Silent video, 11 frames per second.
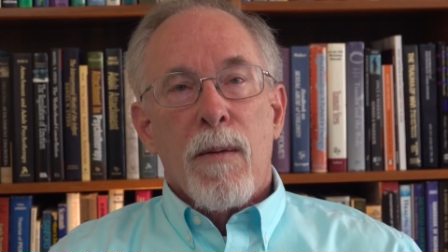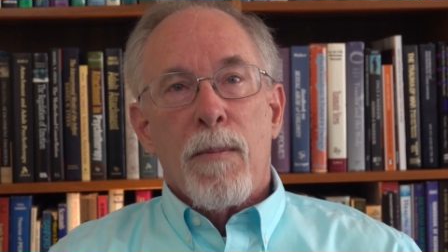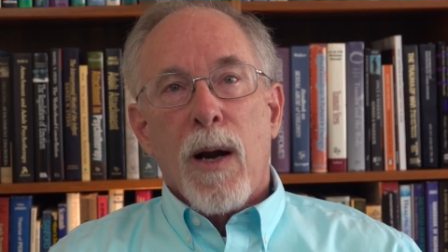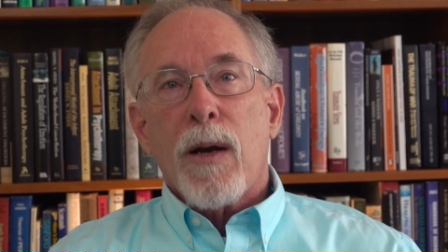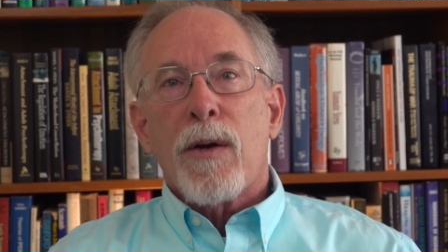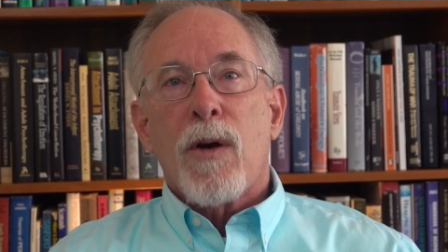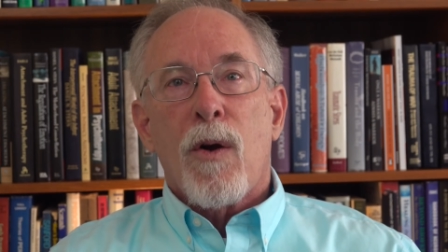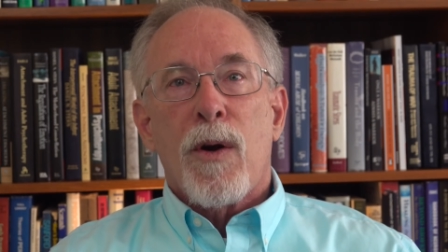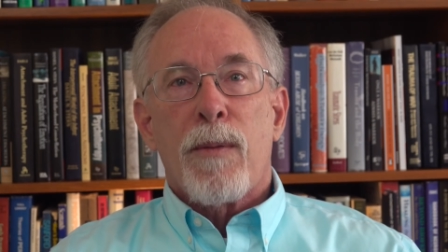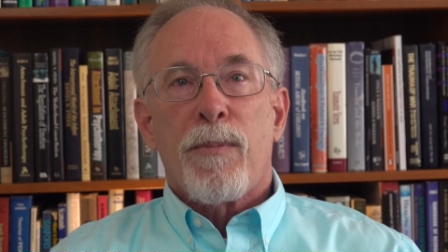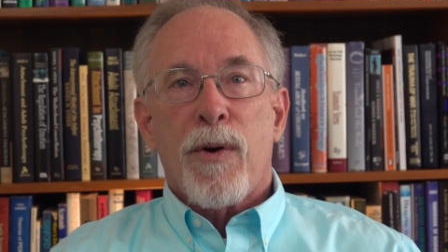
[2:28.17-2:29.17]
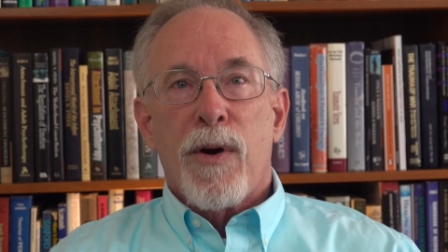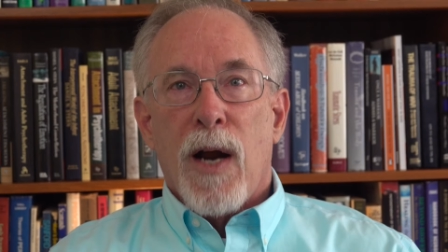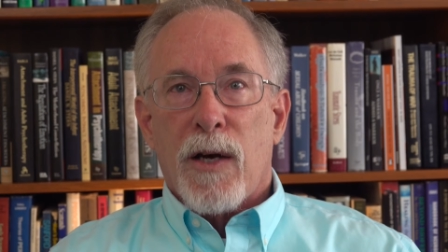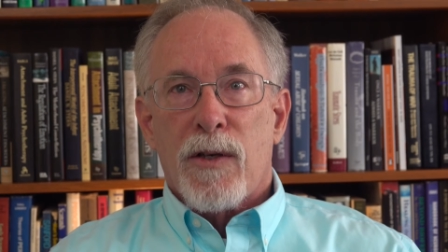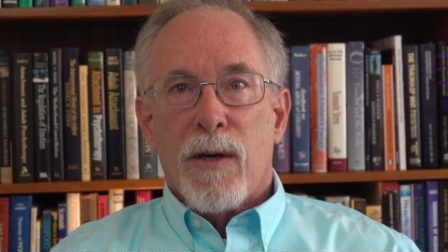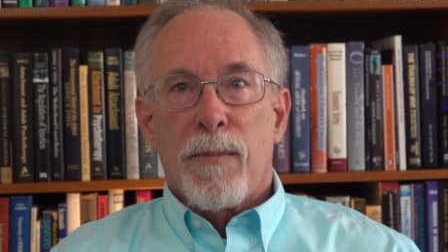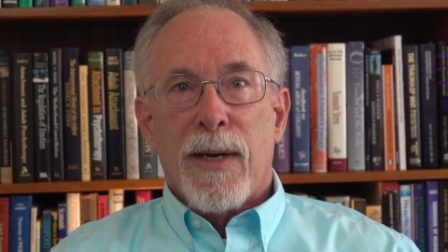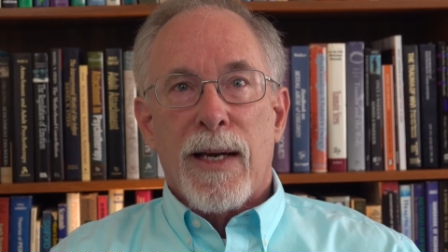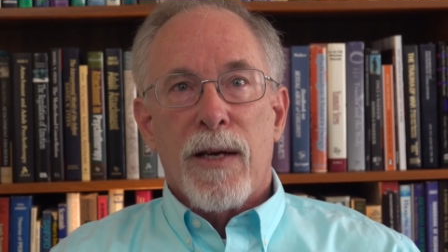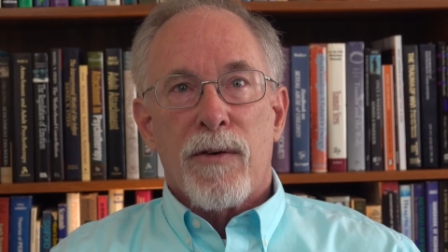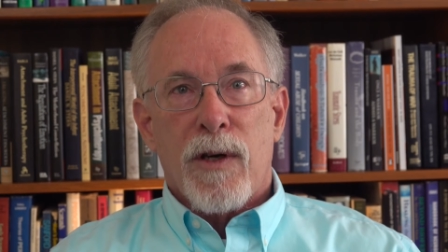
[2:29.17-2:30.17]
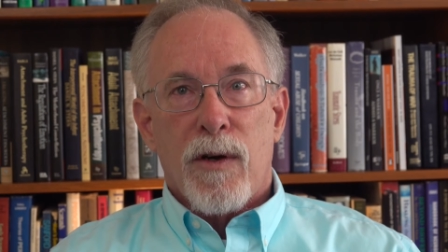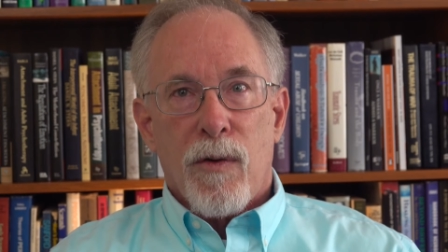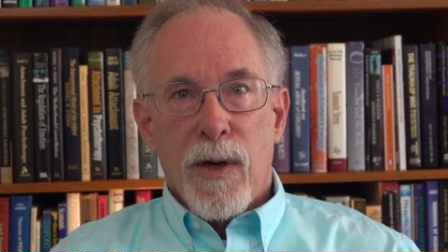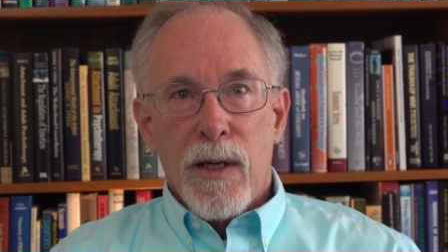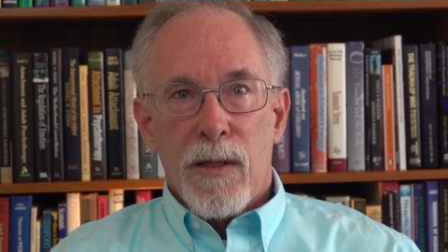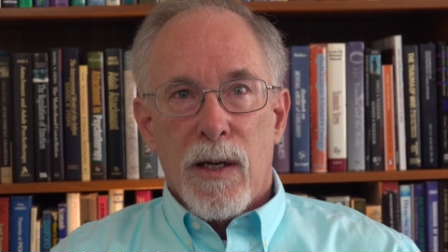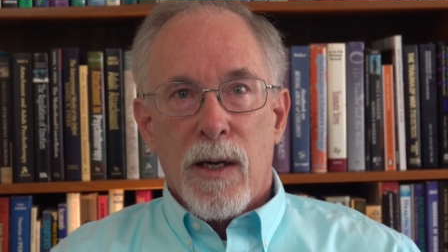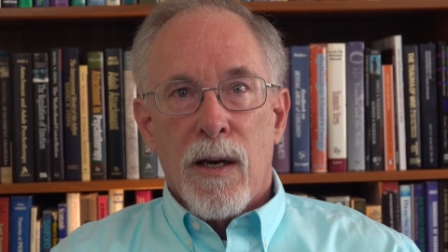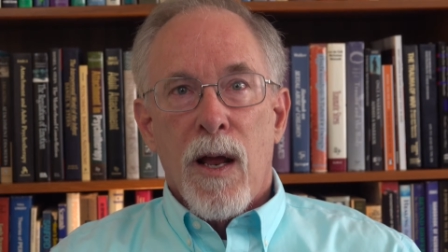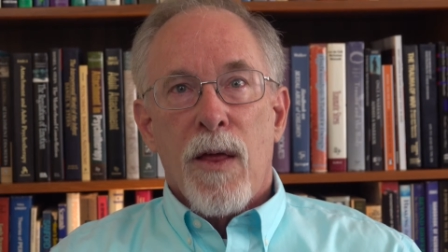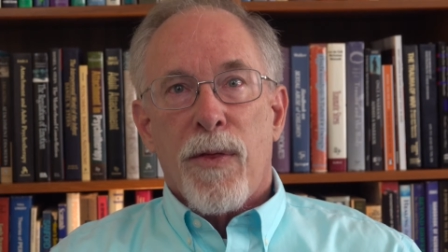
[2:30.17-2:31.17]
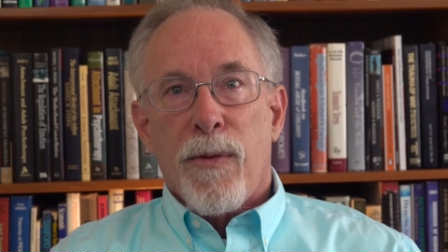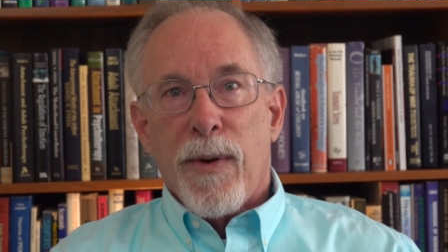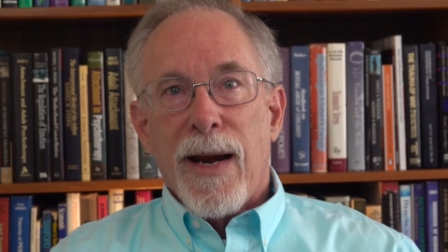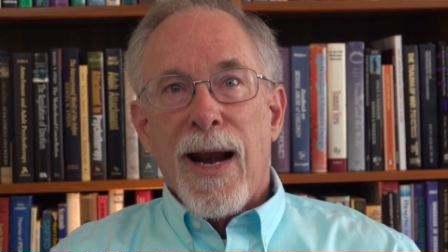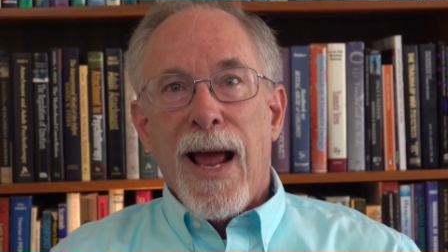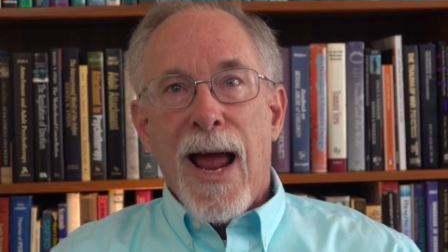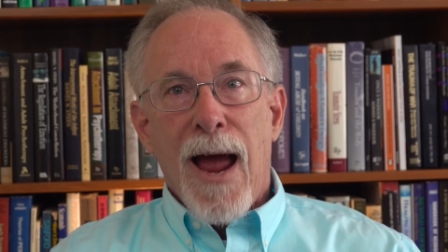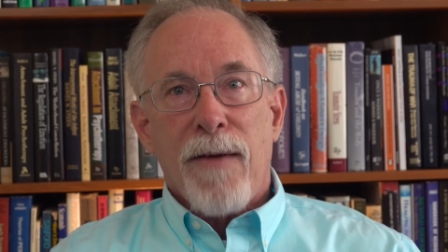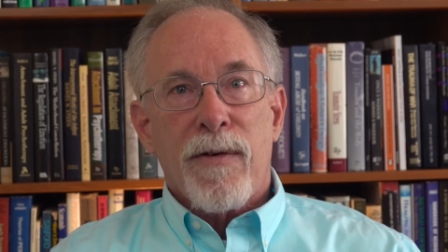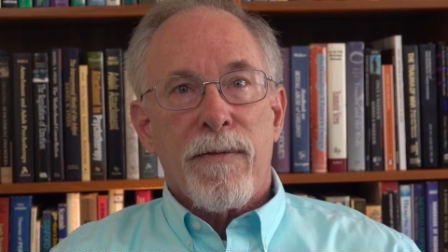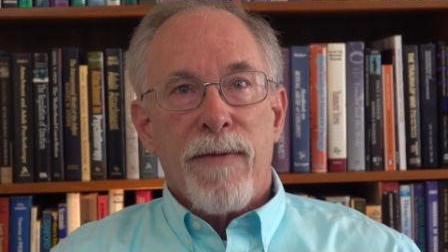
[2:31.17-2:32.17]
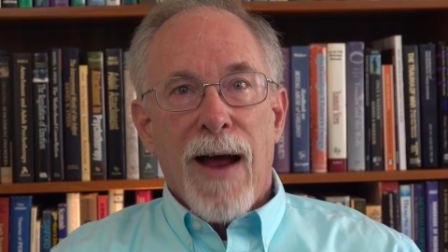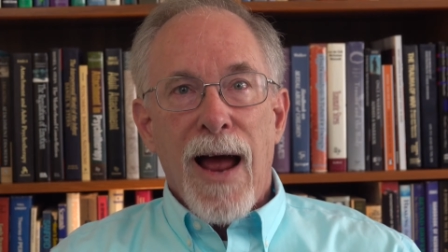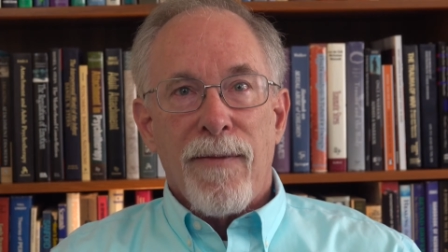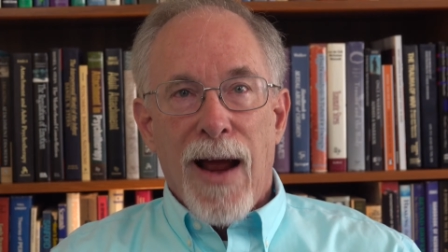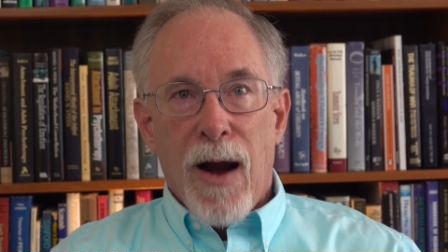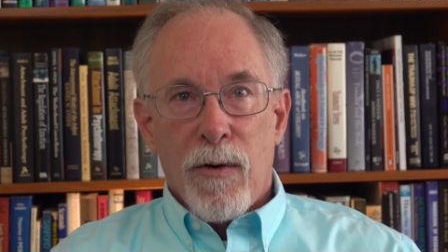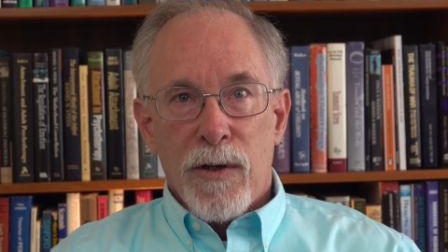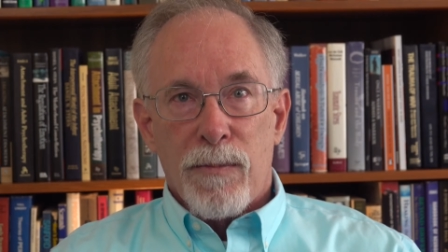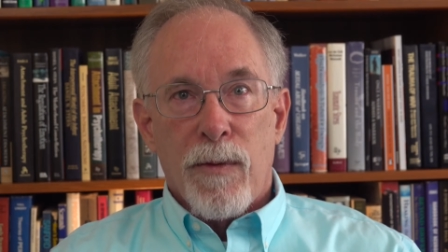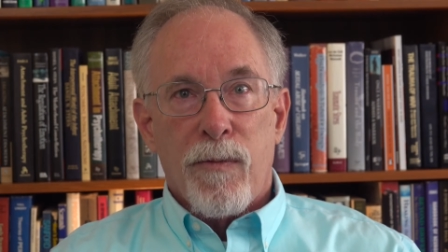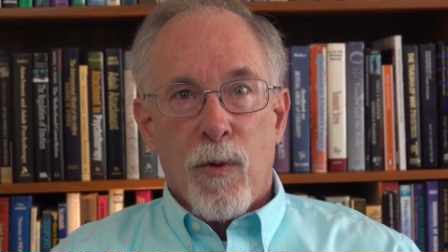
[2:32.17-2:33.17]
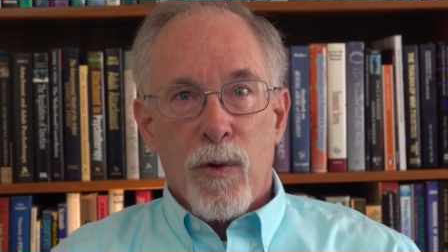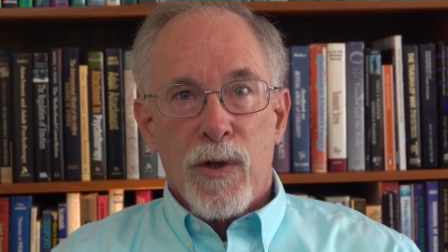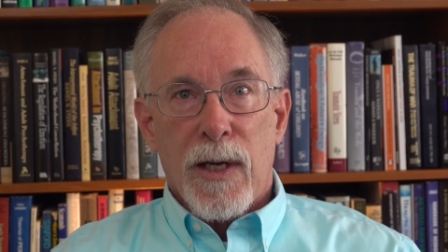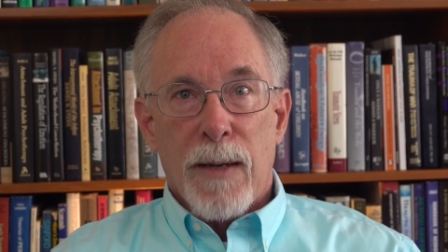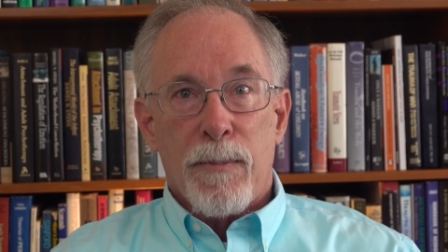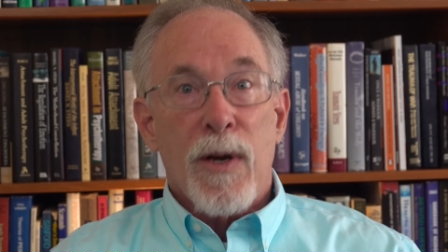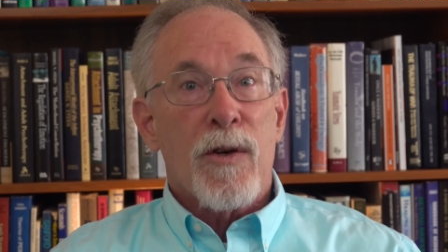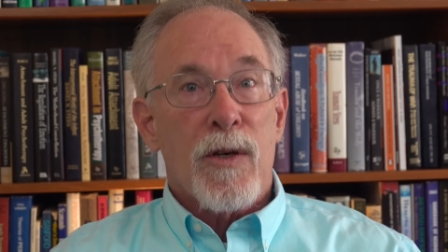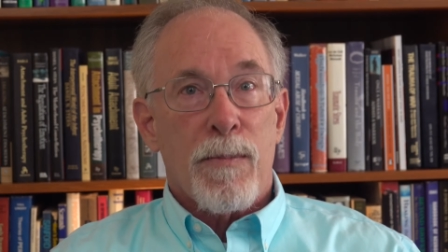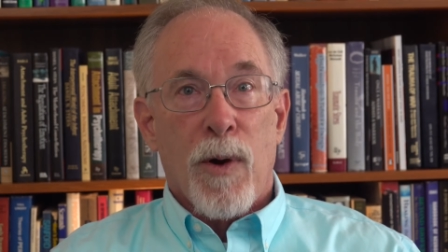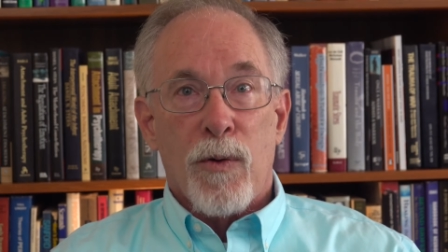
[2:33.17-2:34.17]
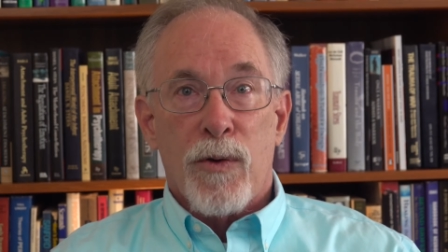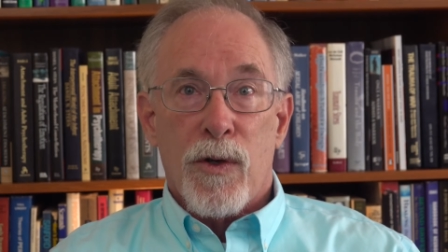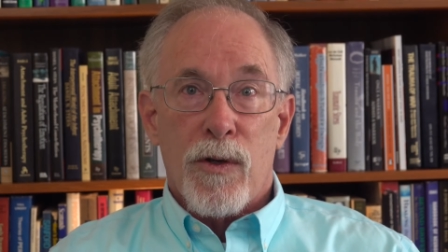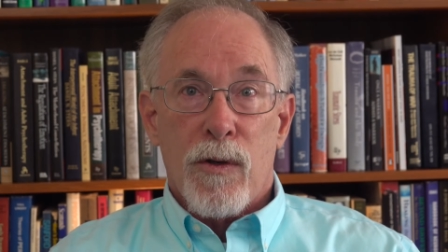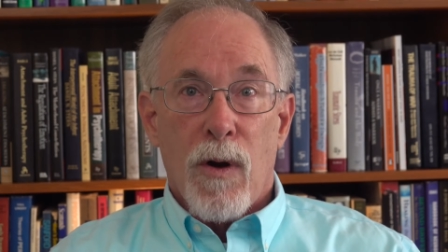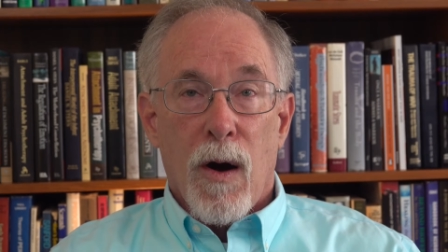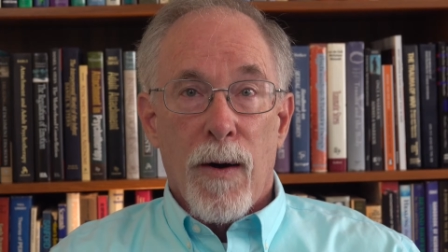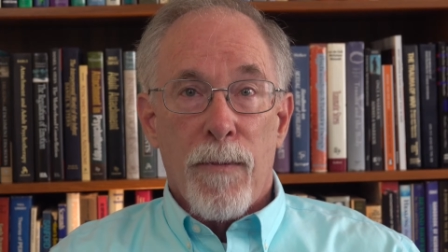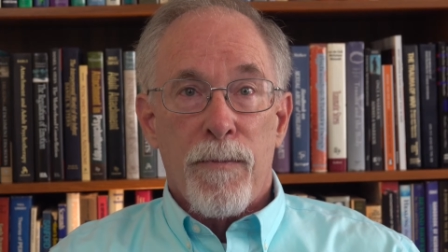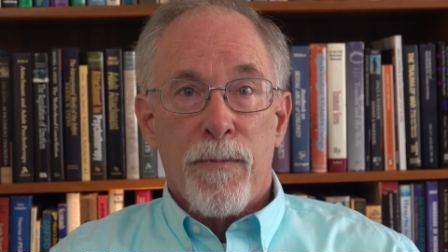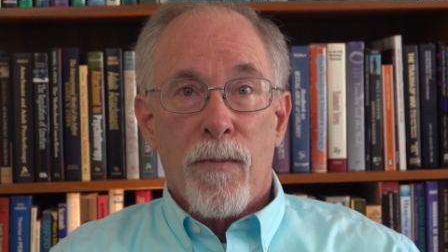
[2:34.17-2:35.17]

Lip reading: melatonin production begins increasing 3.5 to 5 hours before sleep is supposed to start.